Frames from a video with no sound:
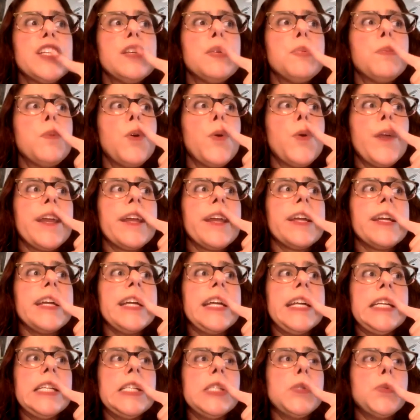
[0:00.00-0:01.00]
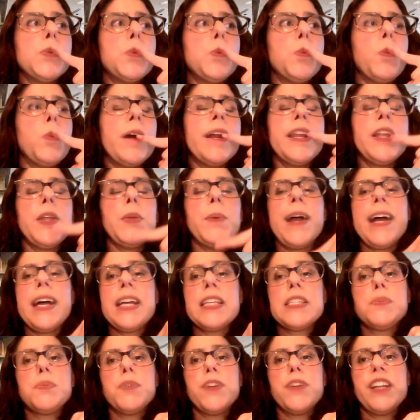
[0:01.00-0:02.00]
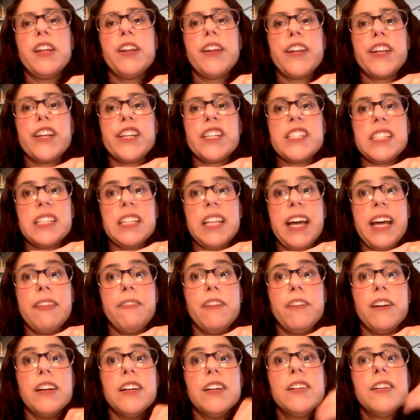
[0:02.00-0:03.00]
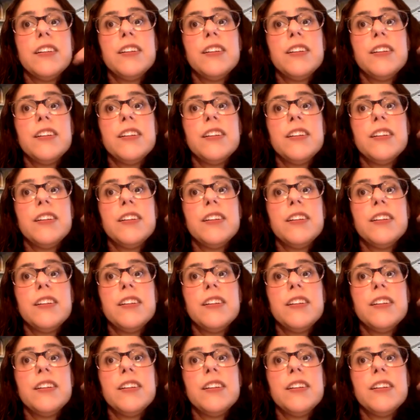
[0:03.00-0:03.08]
pneumonia is when you aspirate on your saliva.